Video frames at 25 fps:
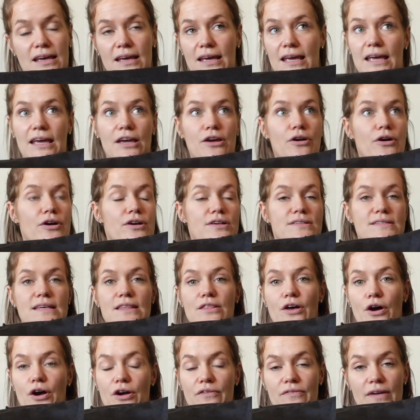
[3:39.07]
It goes in
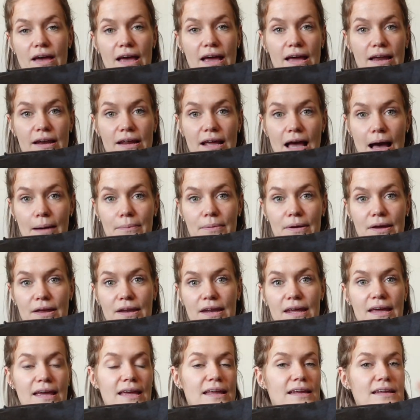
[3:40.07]
the overhead cabin.
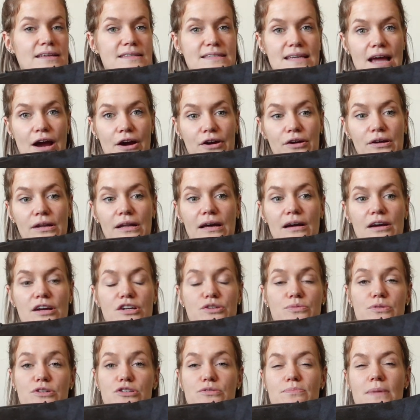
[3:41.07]
It is carry-on luggage,
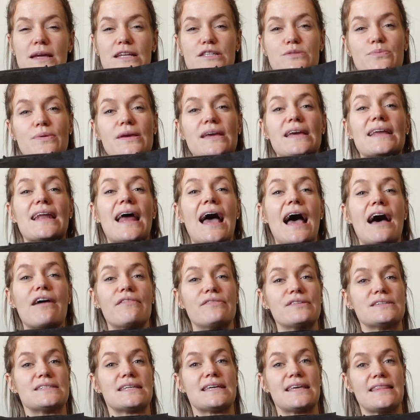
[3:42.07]
which means we can have
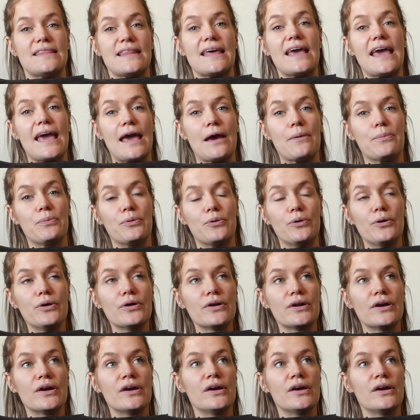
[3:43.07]
it in the airport